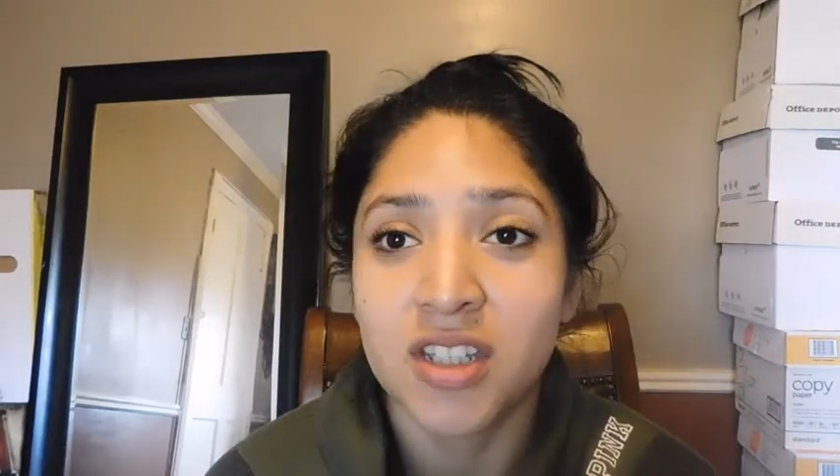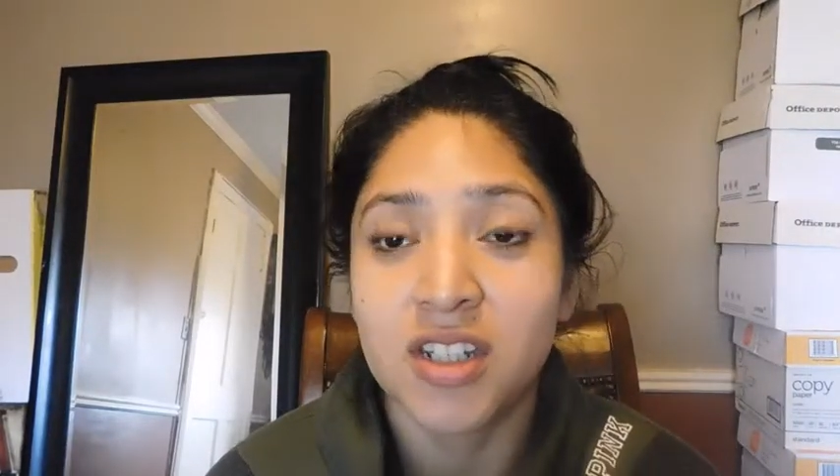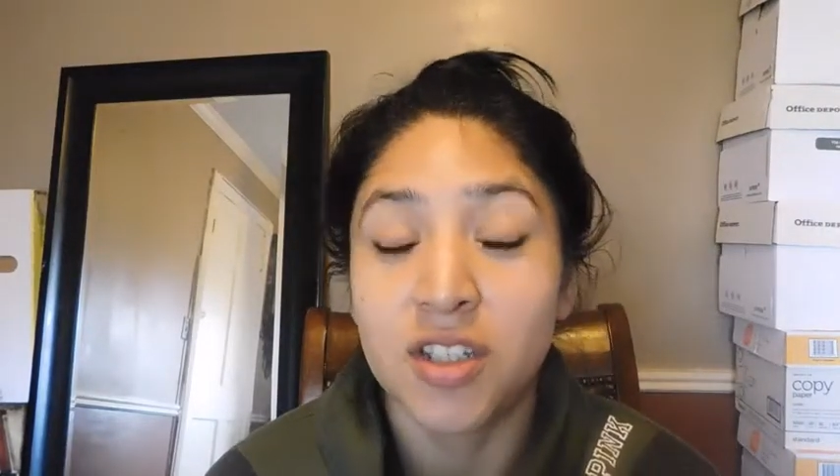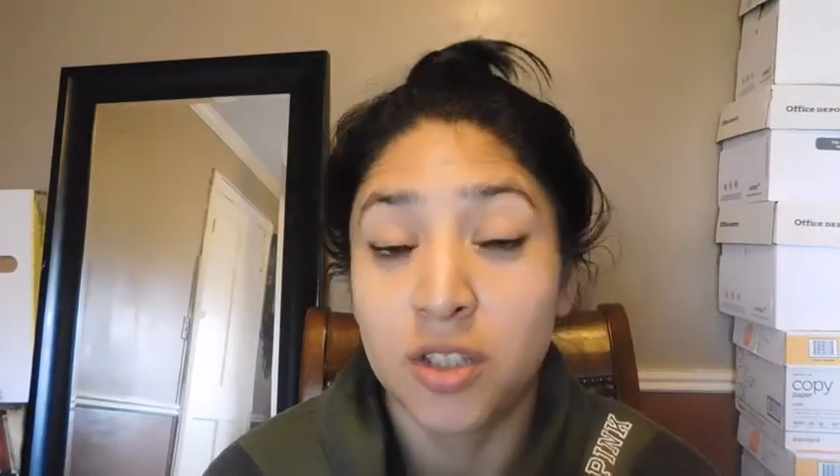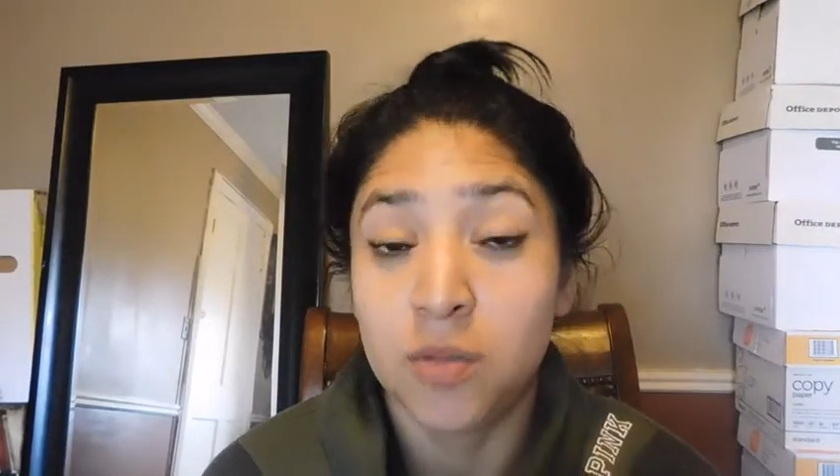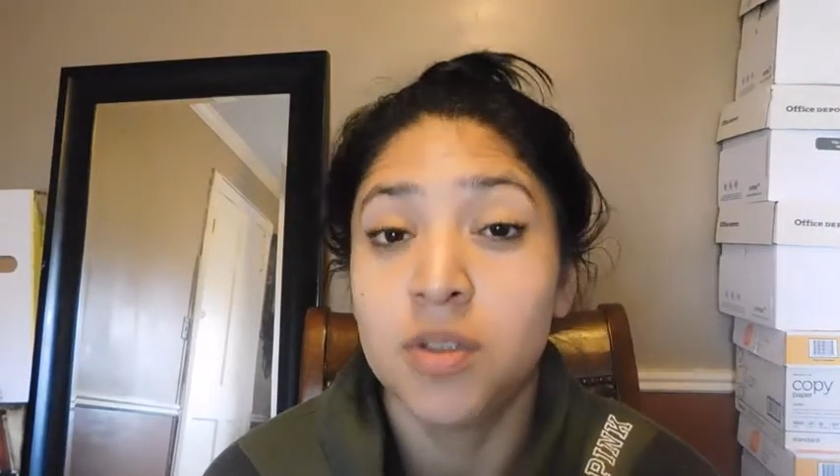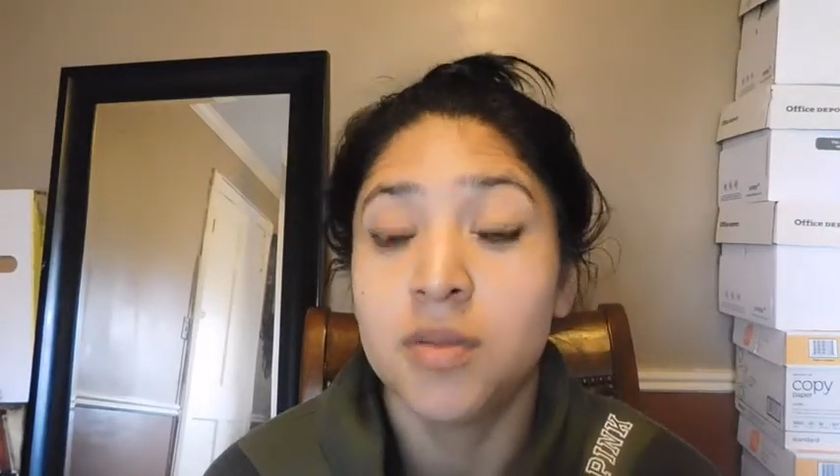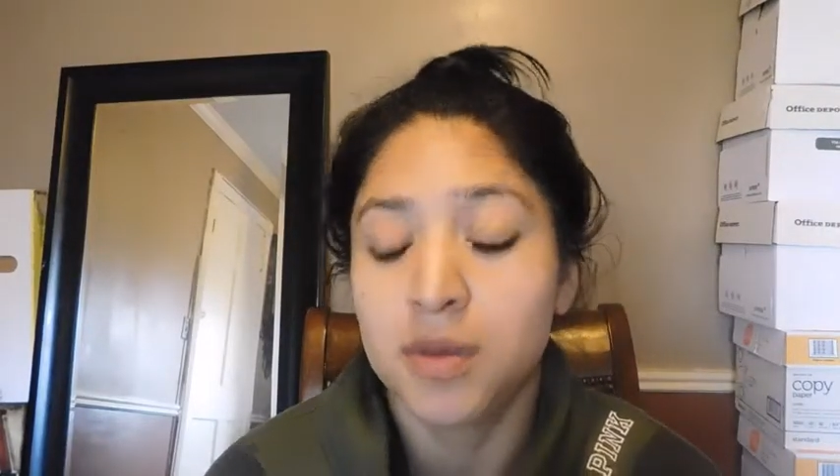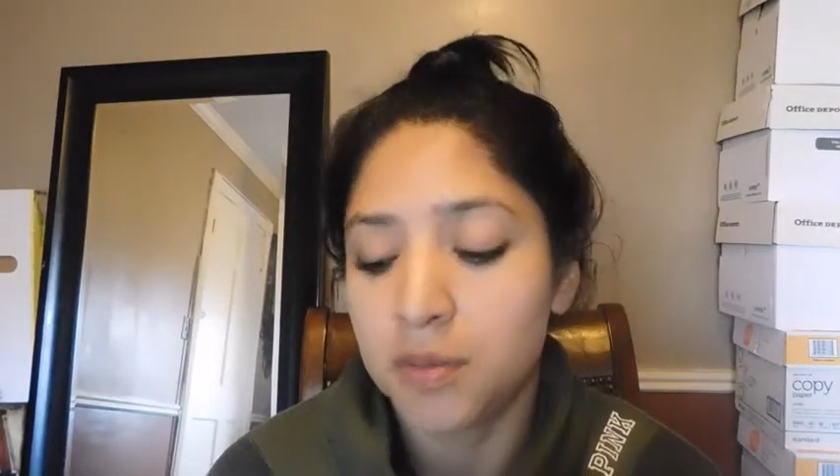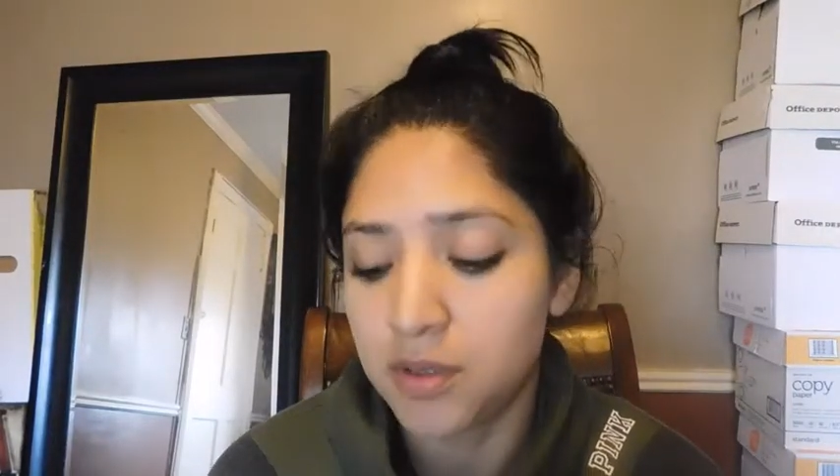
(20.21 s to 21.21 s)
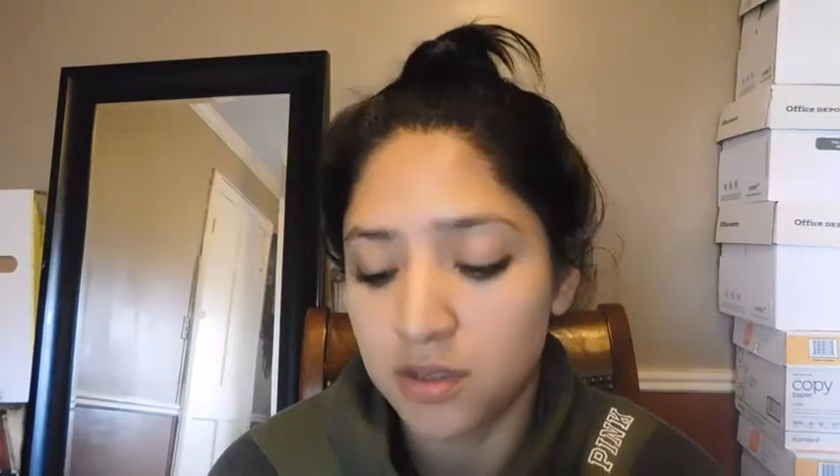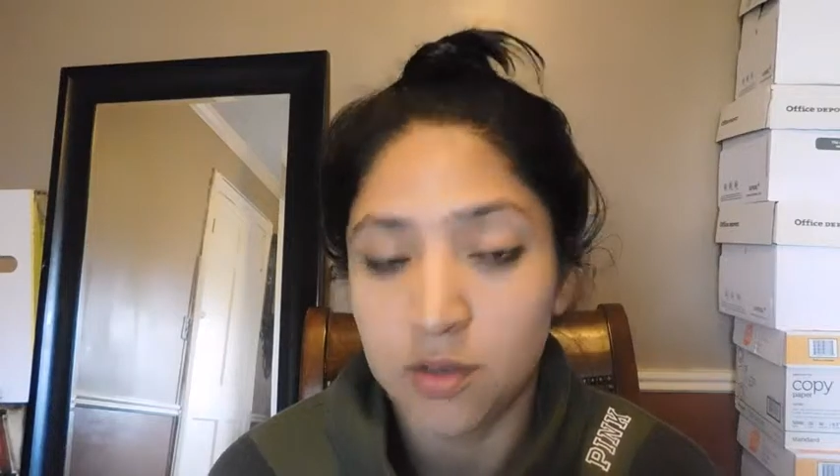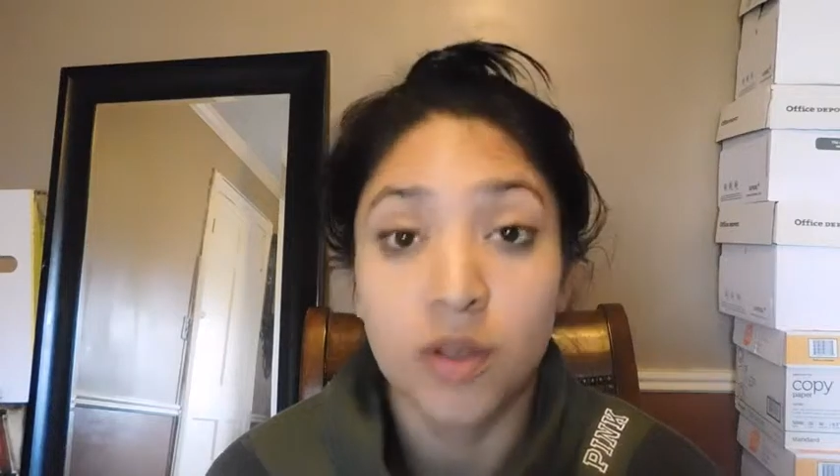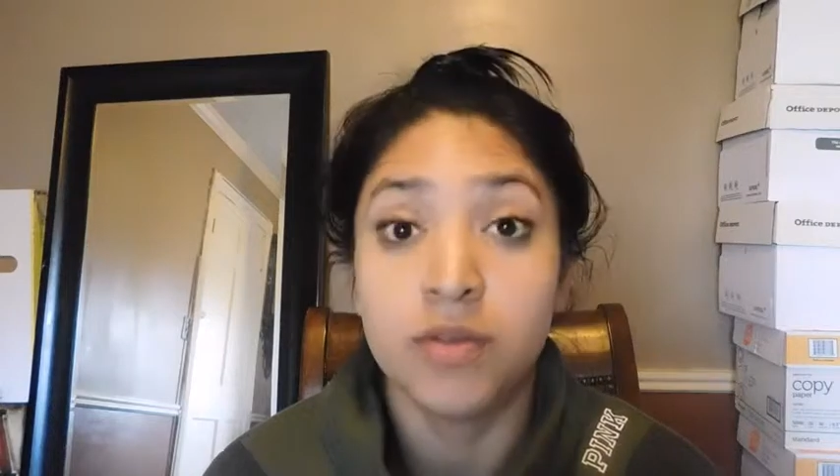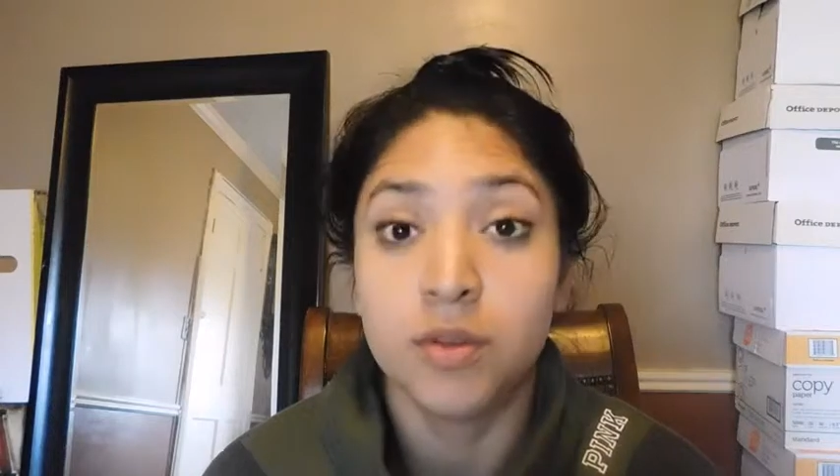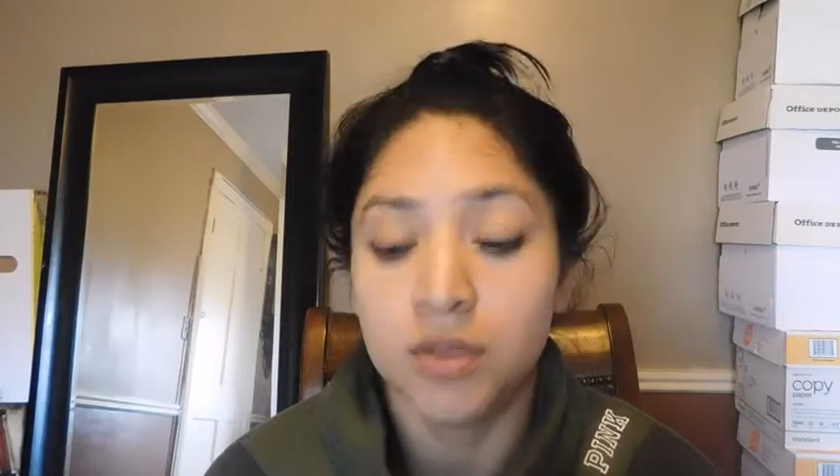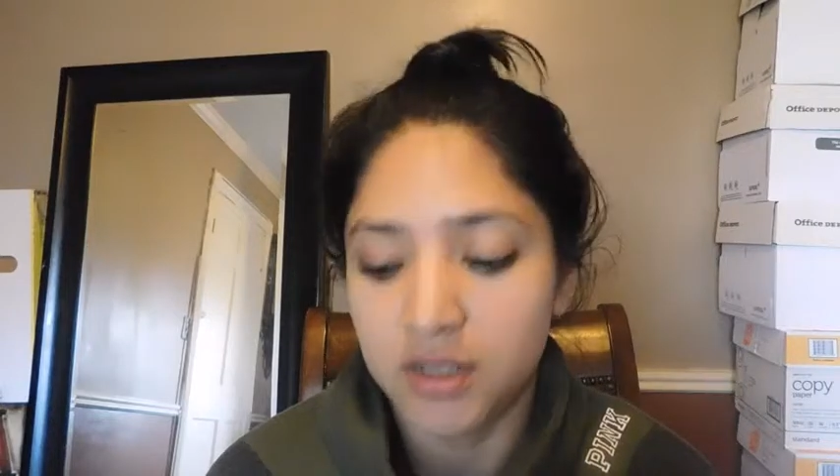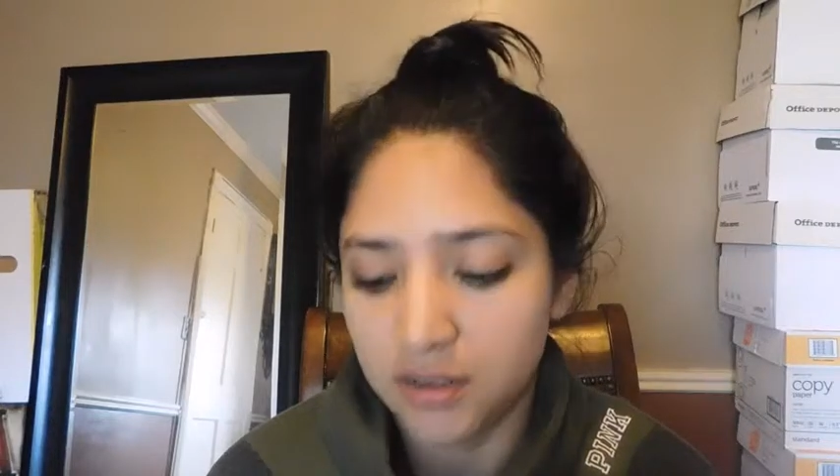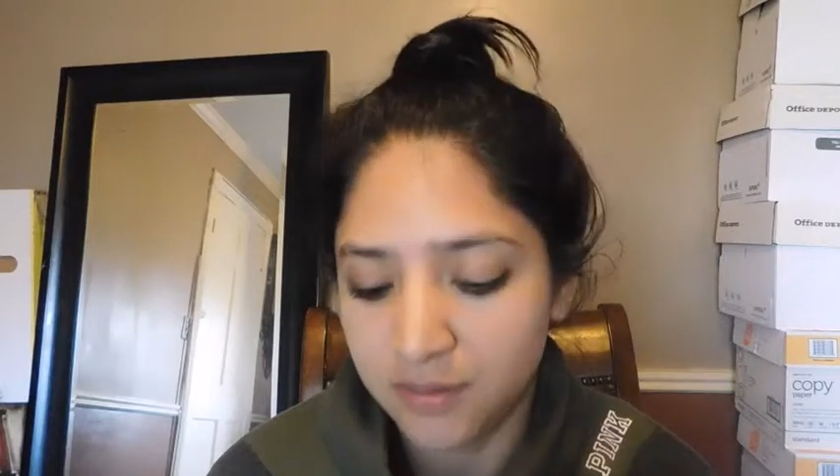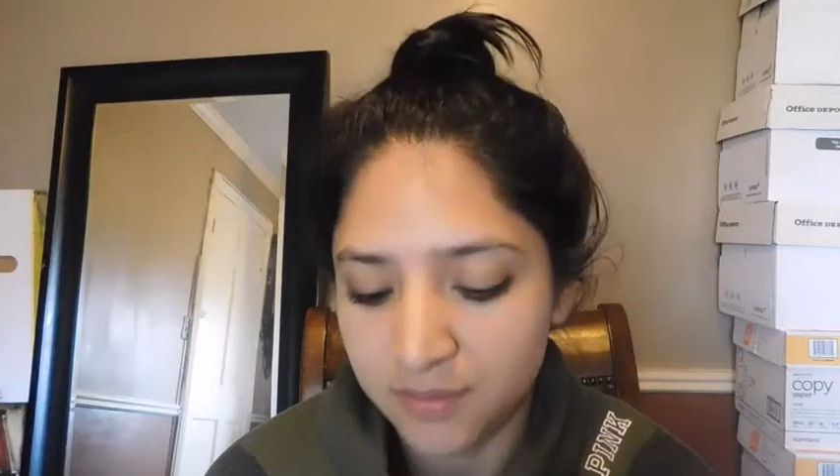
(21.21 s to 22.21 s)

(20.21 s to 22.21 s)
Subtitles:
can accumulate papers like you have no idea.